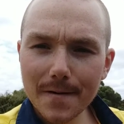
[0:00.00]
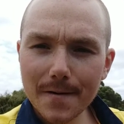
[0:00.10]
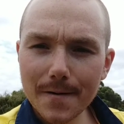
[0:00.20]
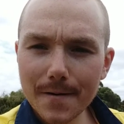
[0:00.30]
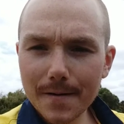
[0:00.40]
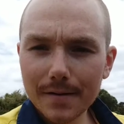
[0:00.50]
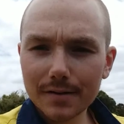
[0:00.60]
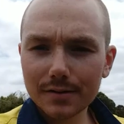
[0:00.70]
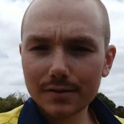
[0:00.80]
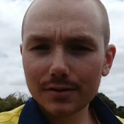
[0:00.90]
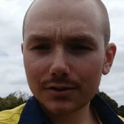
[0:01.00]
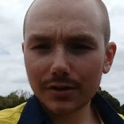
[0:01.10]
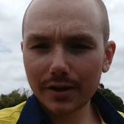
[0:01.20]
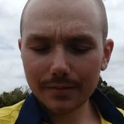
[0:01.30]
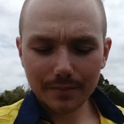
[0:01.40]

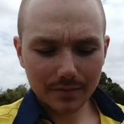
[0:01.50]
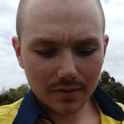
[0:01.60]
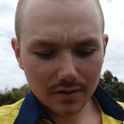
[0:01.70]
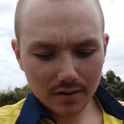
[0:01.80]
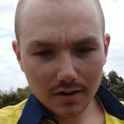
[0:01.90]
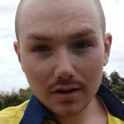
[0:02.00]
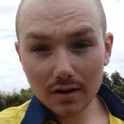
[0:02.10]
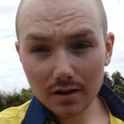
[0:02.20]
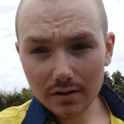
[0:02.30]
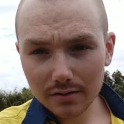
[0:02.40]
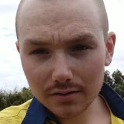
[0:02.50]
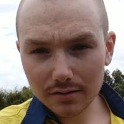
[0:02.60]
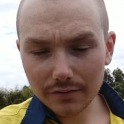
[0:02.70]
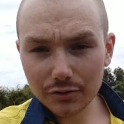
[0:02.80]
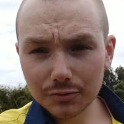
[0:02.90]
So yeah,
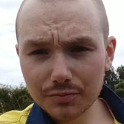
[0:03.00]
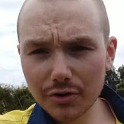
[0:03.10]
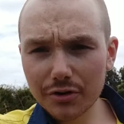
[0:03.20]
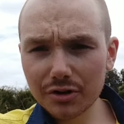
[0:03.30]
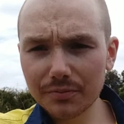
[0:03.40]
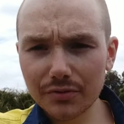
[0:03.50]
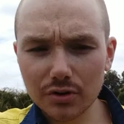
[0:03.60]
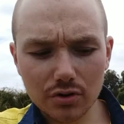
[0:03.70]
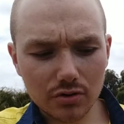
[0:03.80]
I've just broken up for